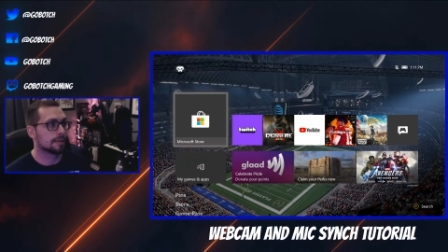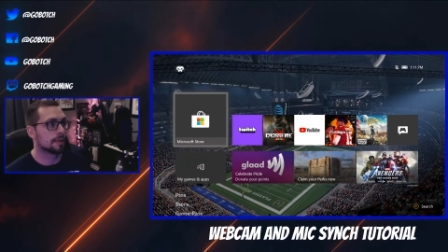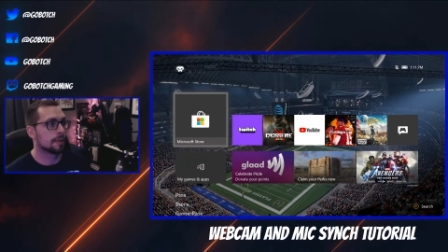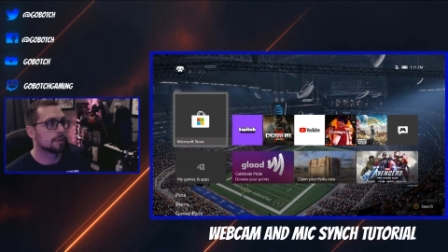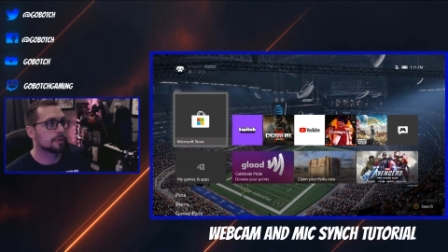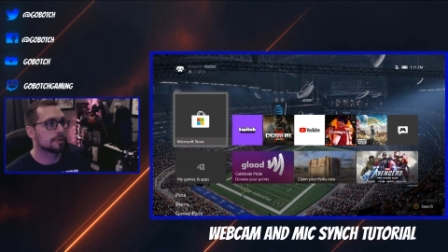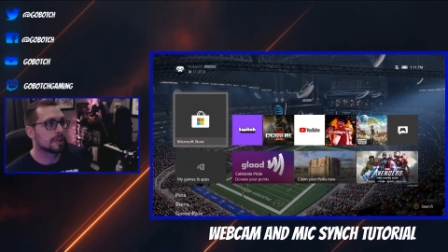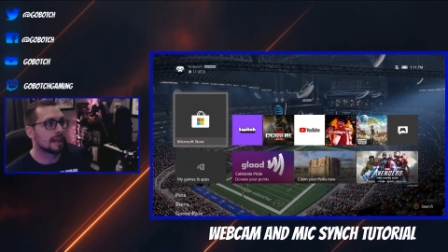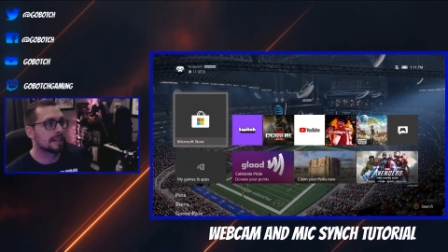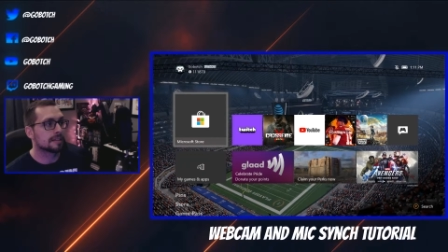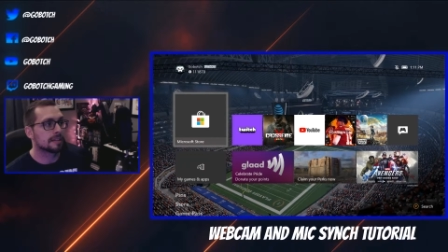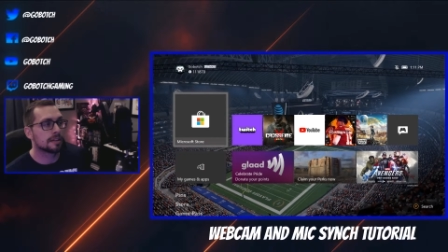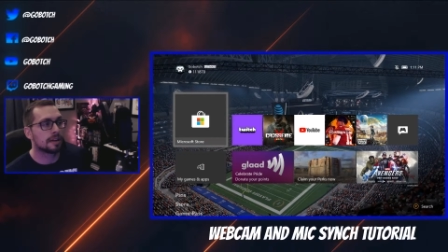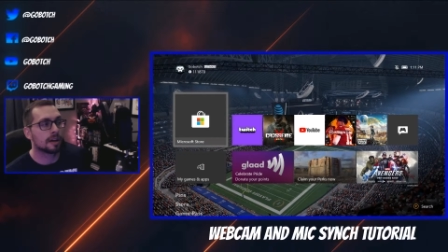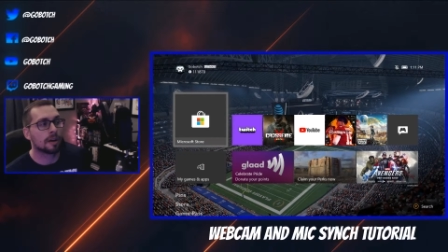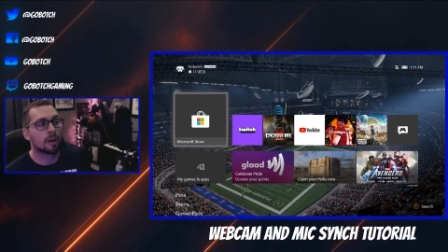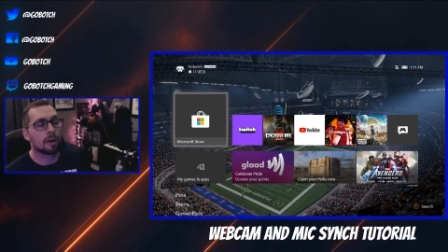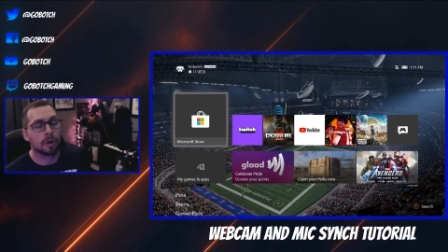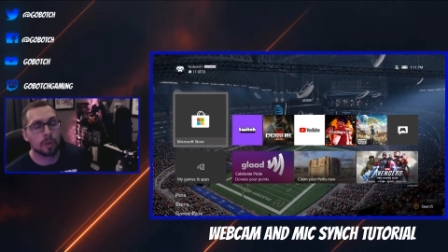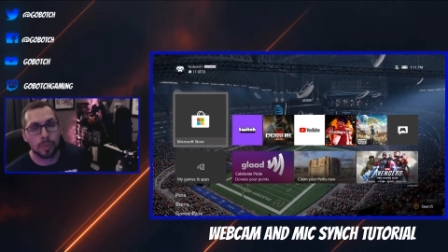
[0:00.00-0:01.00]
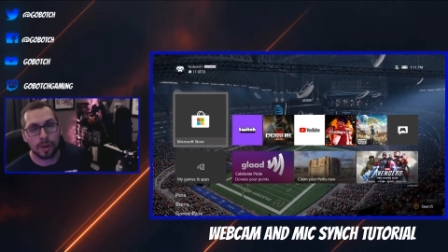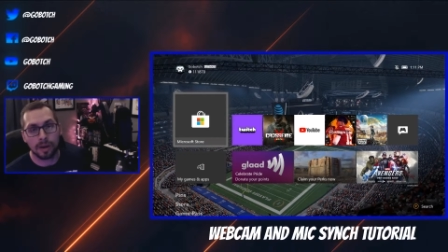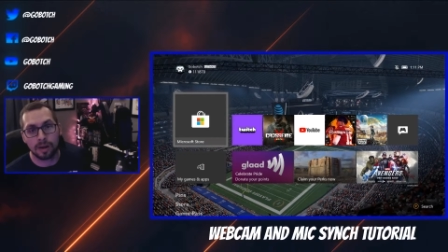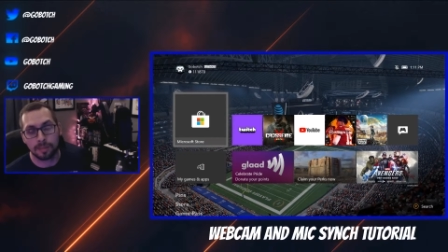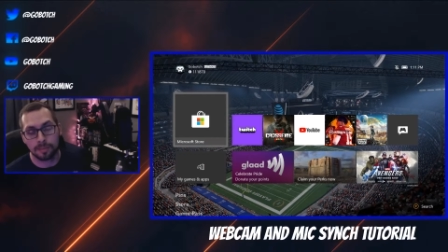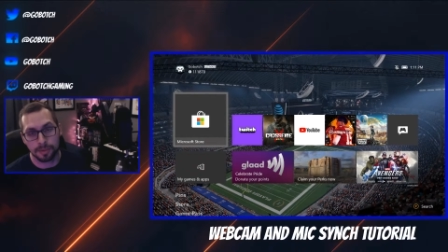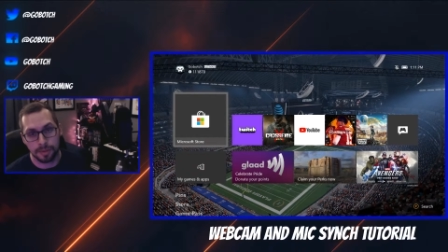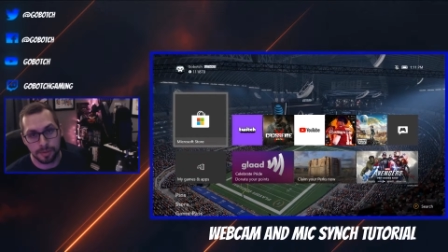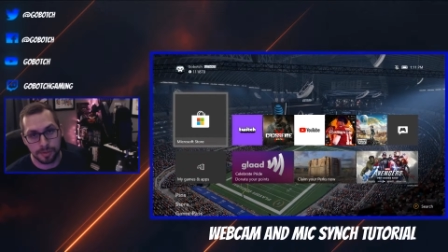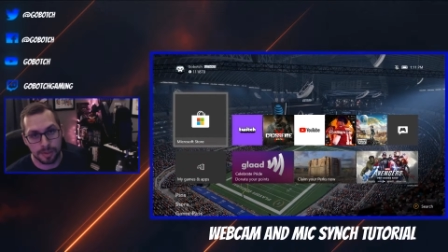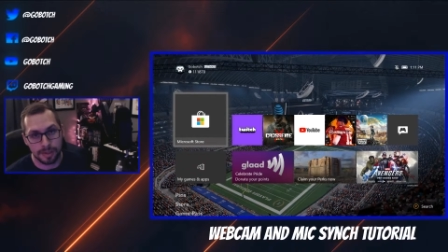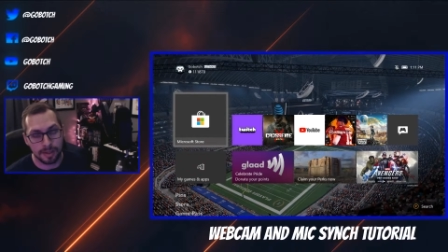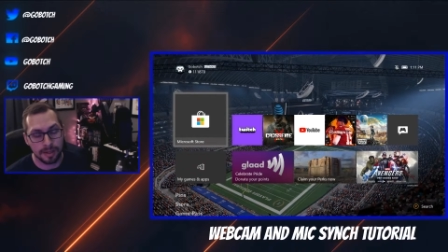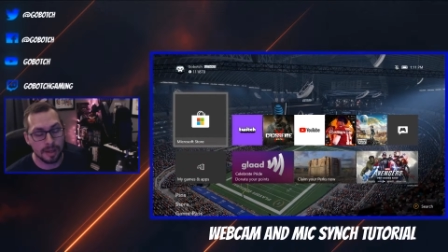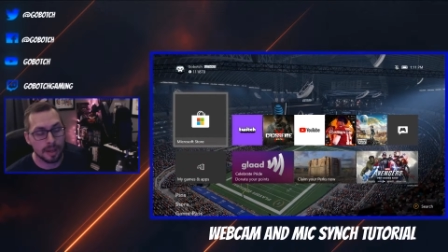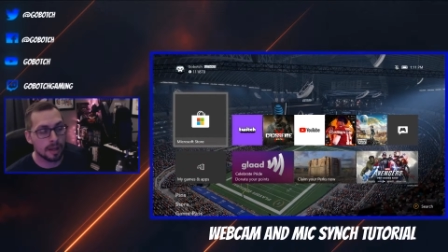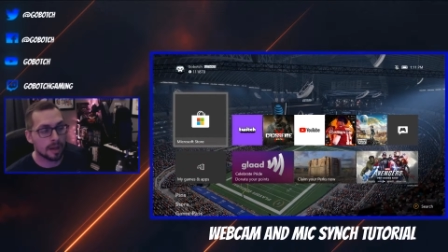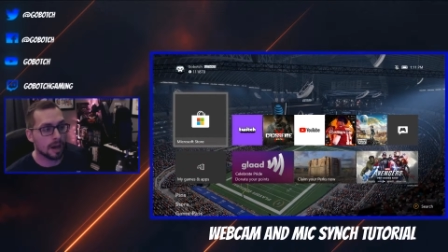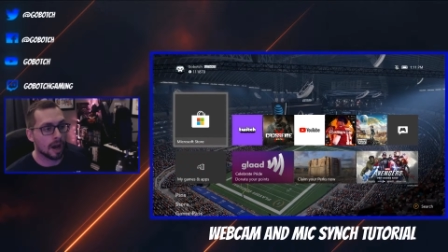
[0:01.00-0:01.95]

So those, that's the hardware I'm using.